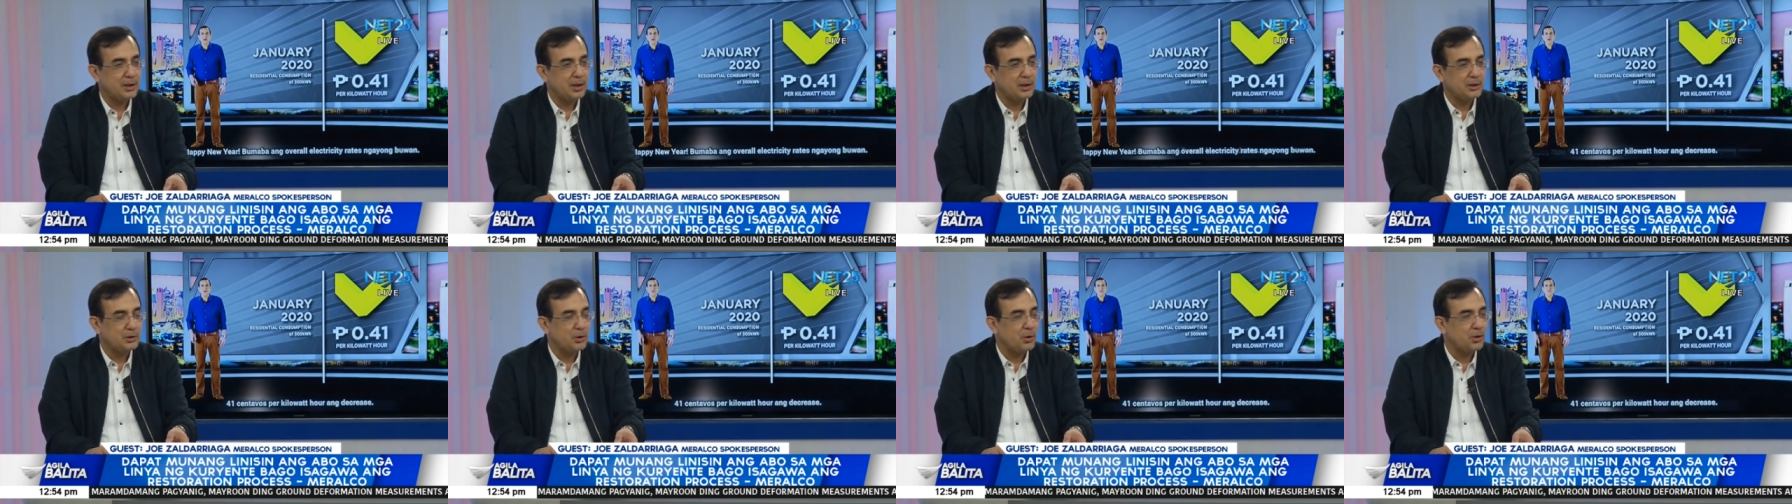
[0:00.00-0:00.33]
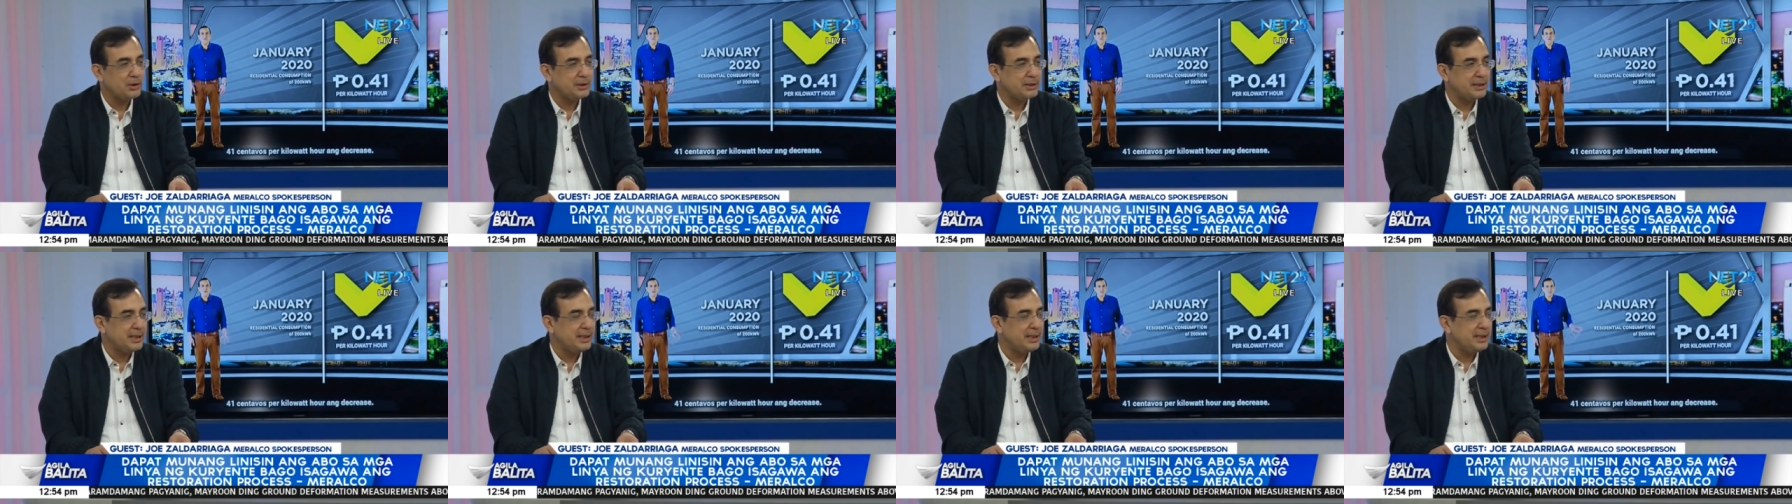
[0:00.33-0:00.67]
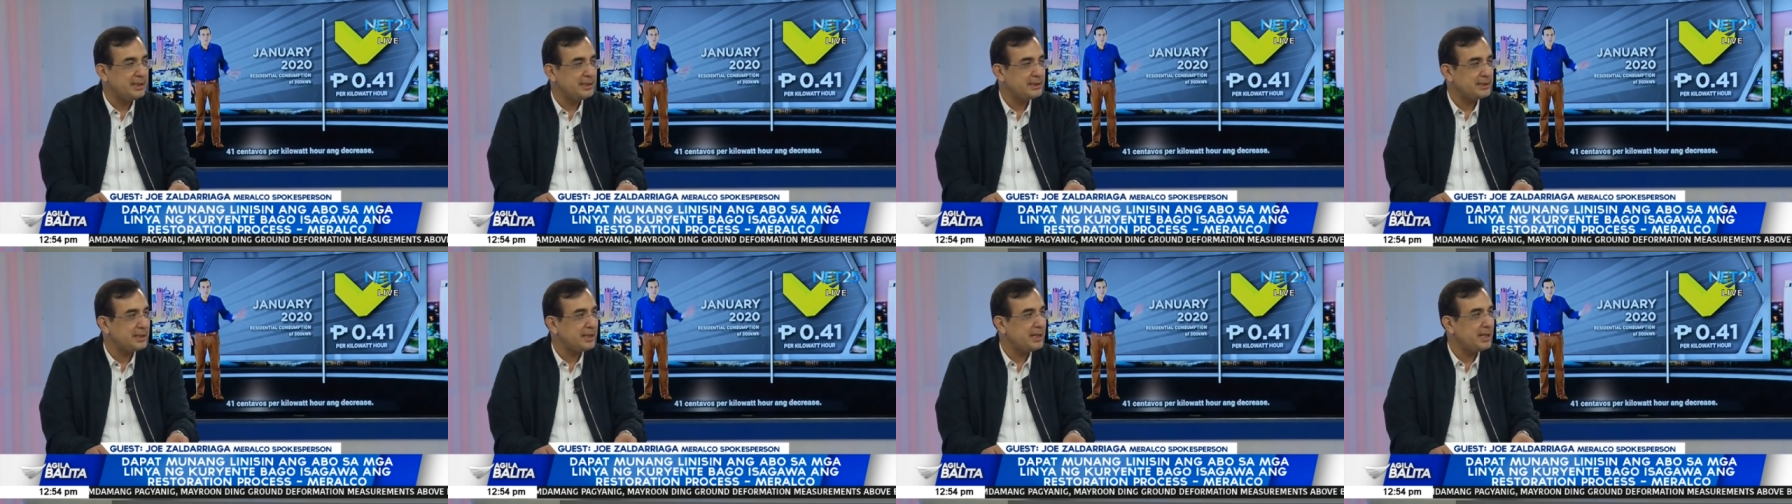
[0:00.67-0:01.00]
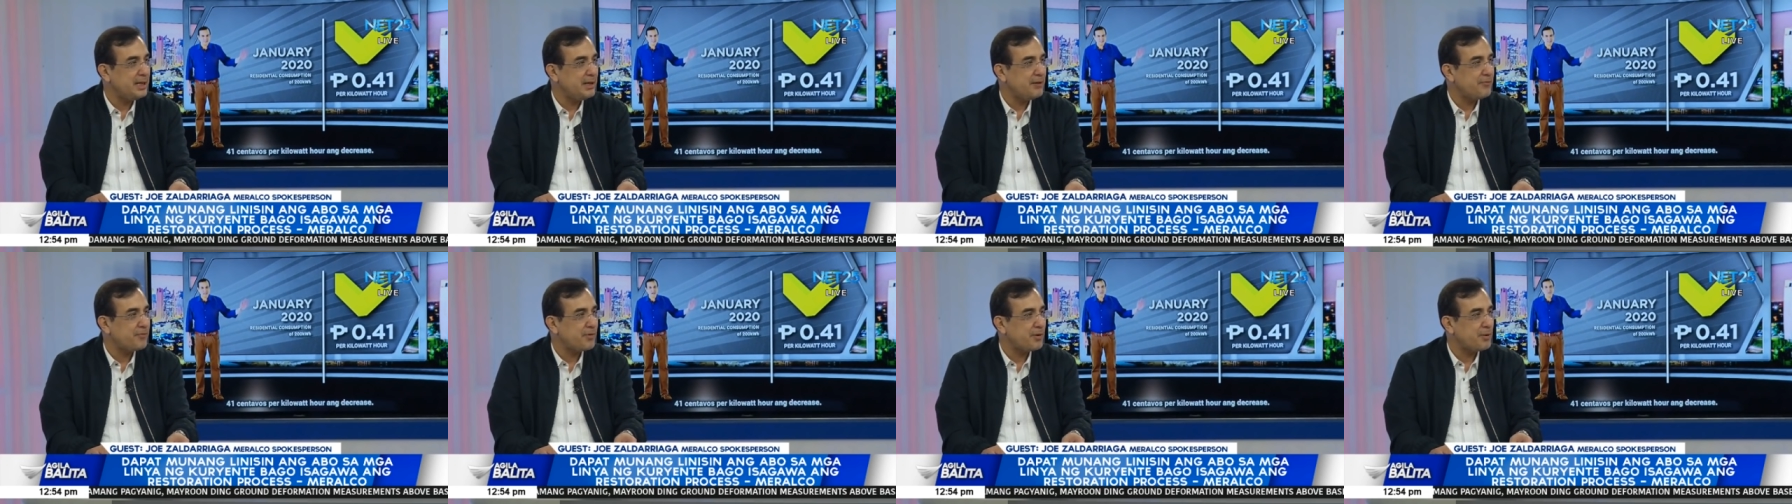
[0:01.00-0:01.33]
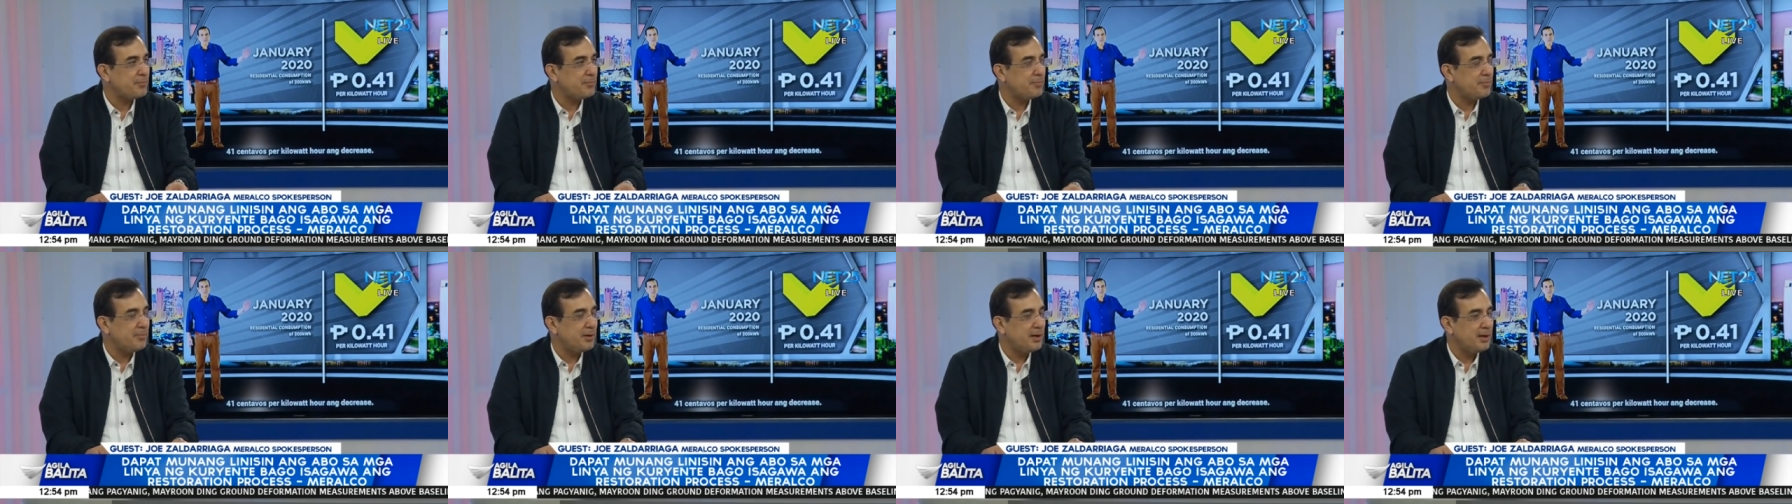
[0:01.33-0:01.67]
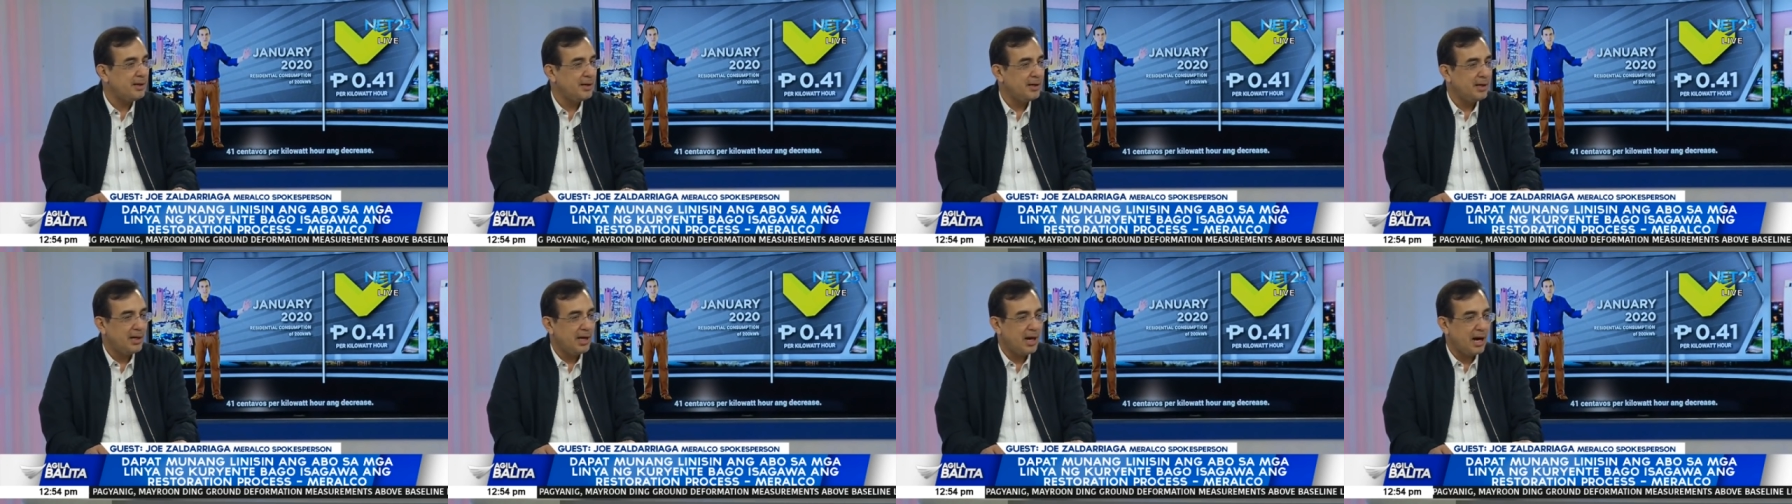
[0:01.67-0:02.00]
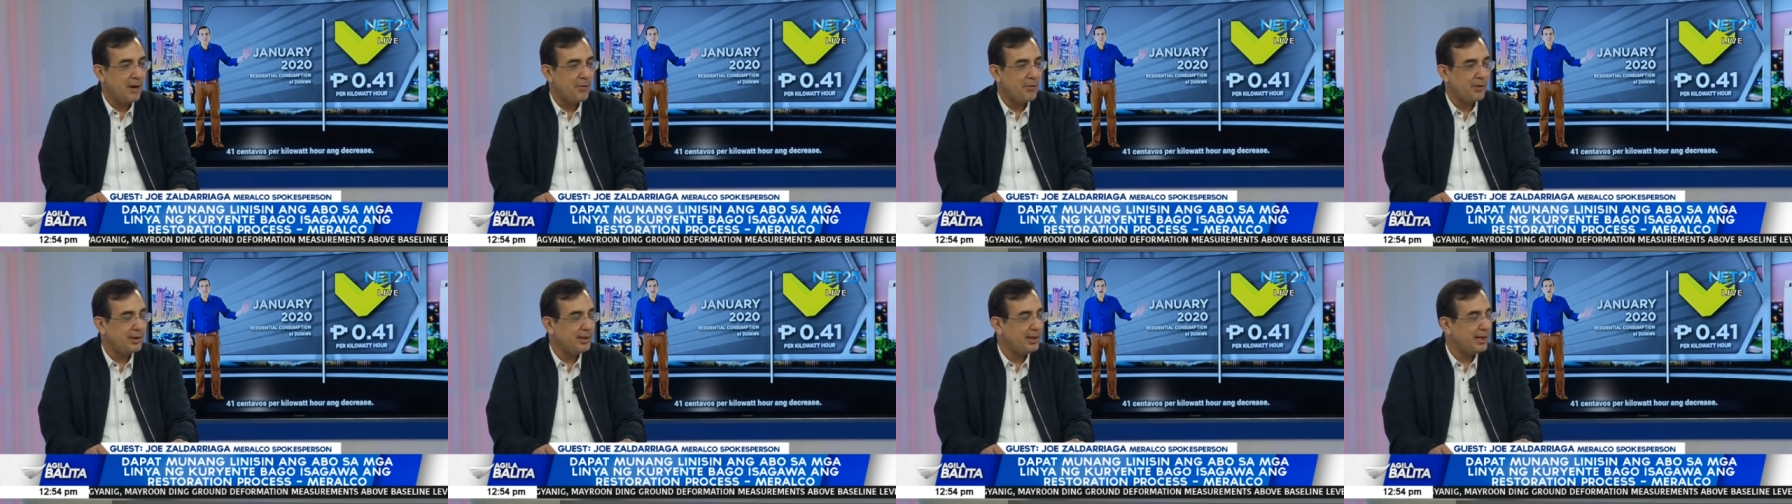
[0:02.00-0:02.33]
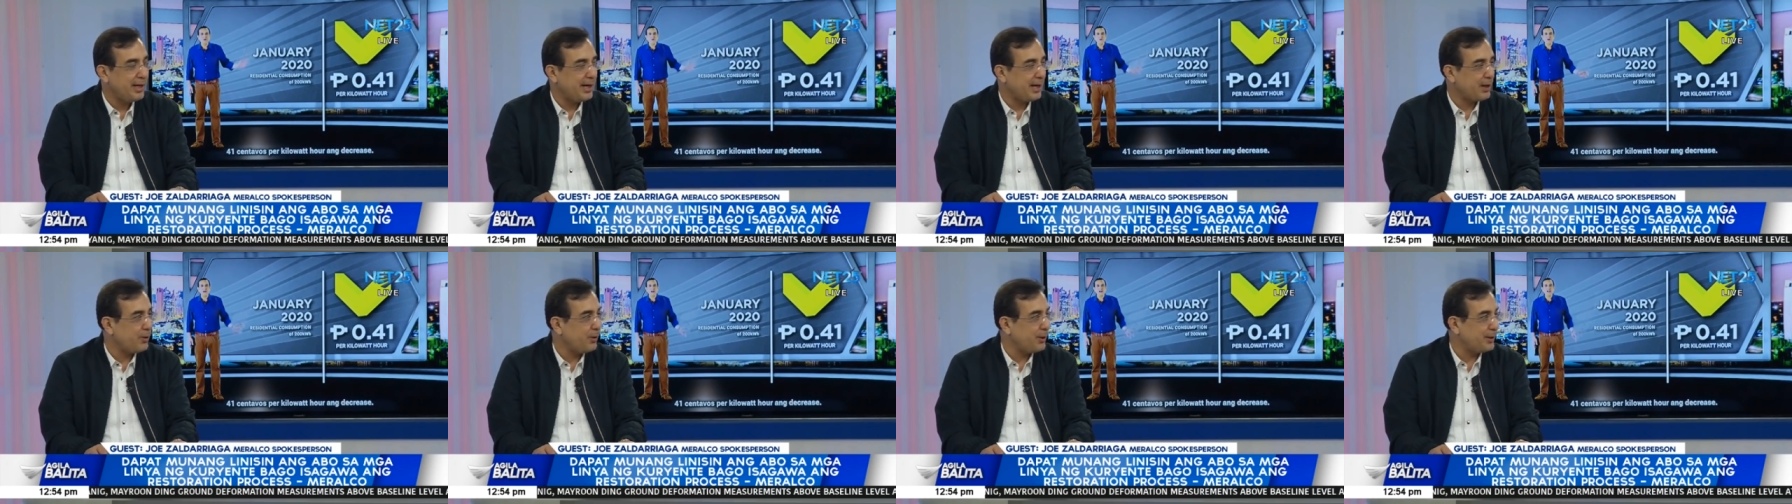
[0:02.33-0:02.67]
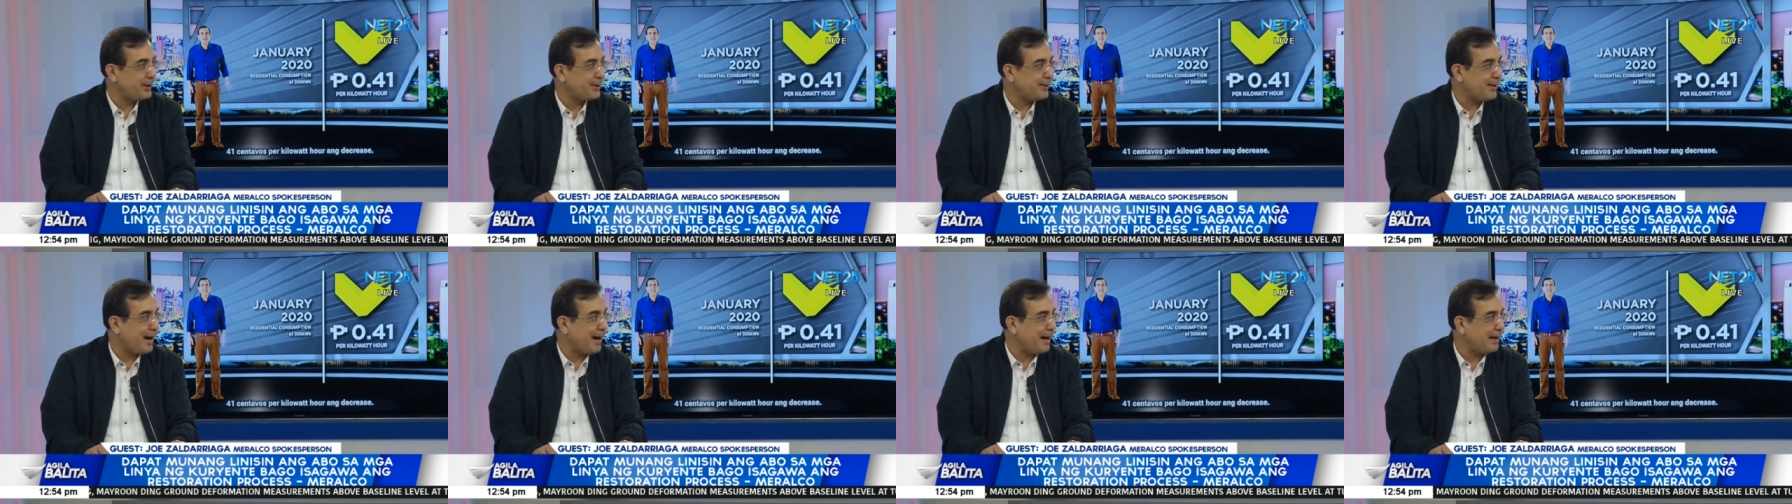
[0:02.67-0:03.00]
sourcing is really from our direct contracts.